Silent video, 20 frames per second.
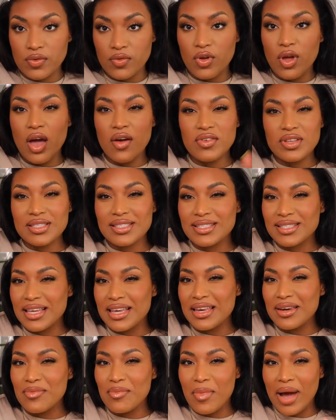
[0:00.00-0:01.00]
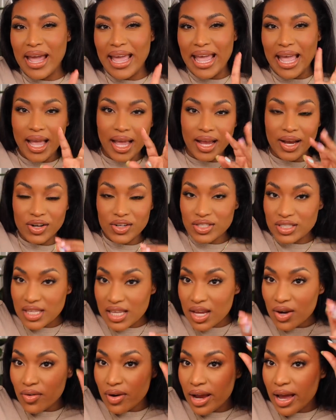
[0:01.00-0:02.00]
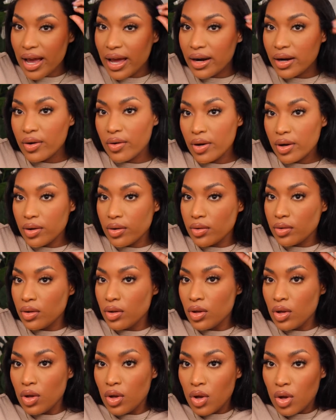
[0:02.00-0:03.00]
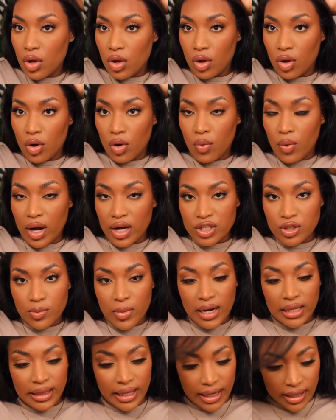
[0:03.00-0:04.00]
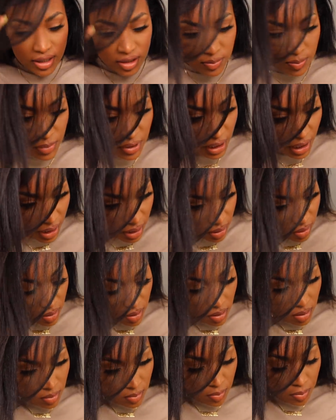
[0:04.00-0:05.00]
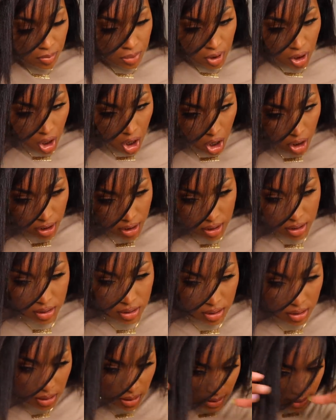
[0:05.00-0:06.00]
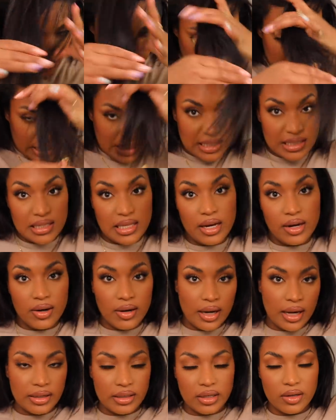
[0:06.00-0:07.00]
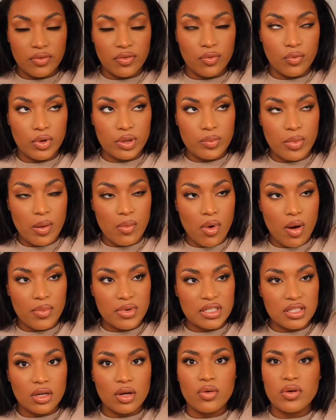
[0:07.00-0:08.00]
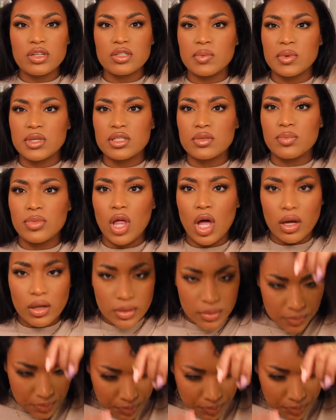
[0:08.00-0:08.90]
If you haven't seen my hair secret how to grow, go watch my latest blog, and it's there. I did it with my mom. It's the Christmas blog.